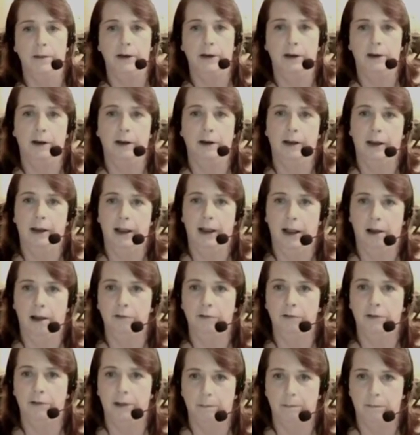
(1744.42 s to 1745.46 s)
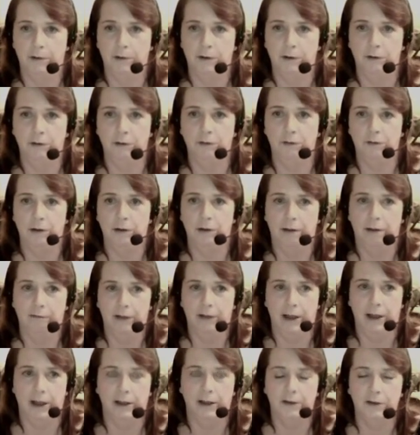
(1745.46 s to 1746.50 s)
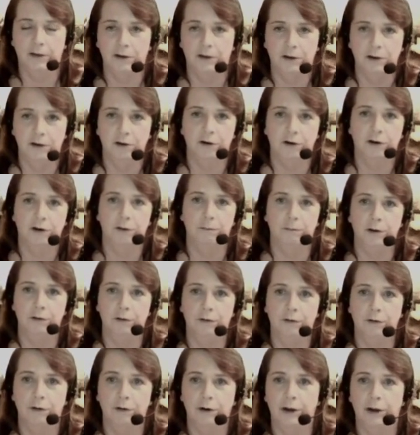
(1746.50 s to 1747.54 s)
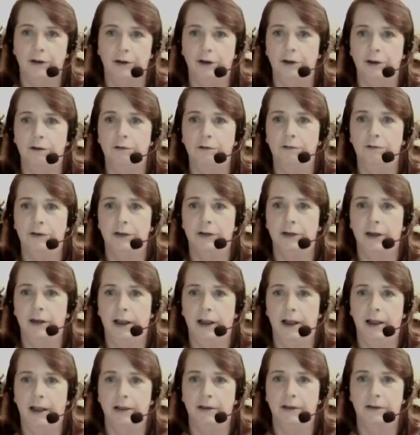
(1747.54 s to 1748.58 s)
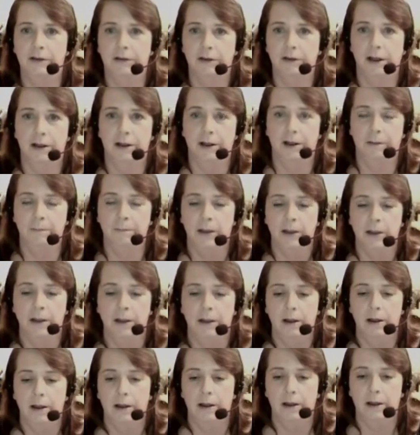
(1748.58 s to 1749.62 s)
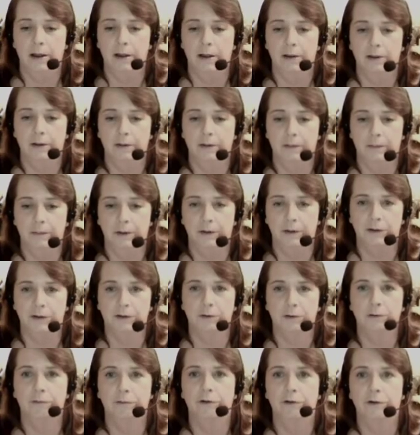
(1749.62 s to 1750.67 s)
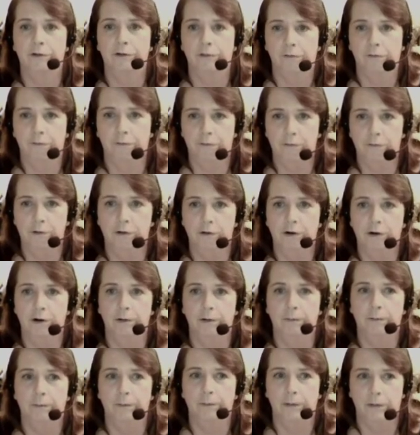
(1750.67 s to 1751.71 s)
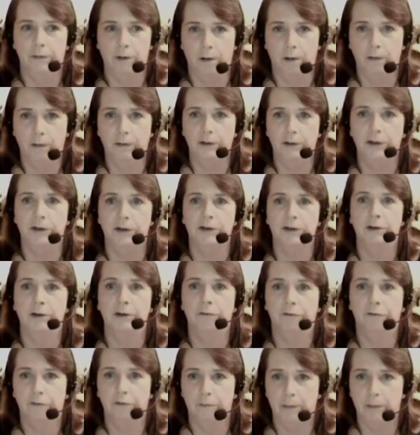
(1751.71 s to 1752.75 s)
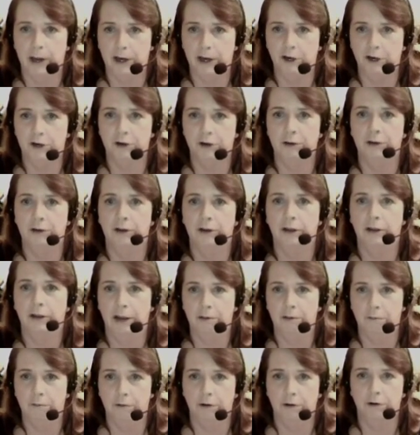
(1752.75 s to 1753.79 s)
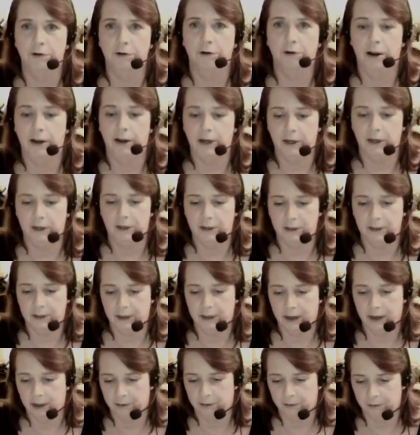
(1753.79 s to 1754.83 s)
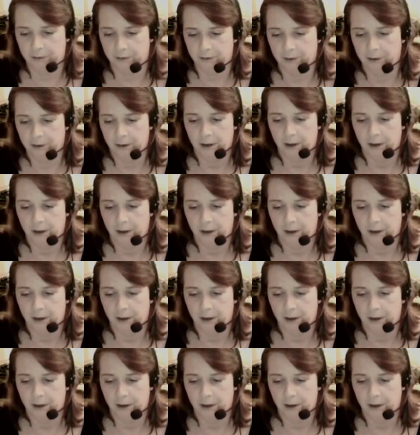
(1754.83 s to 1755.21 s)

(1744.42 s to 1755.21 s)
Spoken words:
and it allowed them to have access to your computer and use it as a server for all this information that they were trying to gather,